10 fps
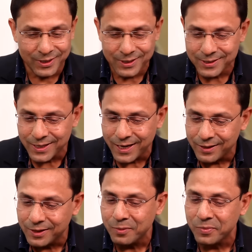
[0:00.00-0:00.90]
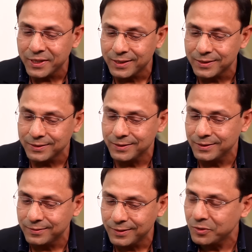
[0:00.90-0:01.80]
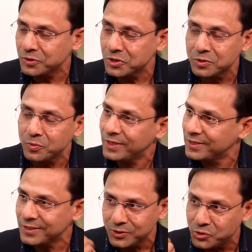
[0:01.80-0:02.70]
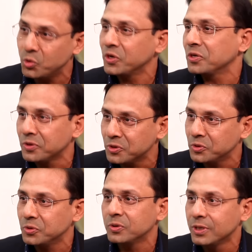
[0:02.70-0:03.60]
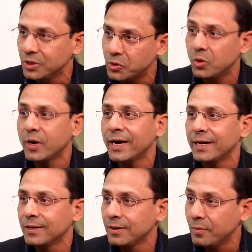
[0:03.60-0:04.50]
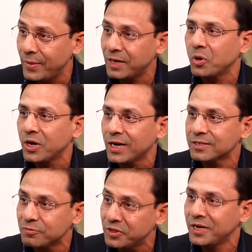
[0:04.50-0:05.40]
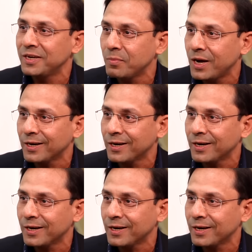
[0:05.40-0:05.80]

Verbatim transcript: we just had the complete uh, ecosystem with us. Say, do what you want to do, you go ahead make products for the Indian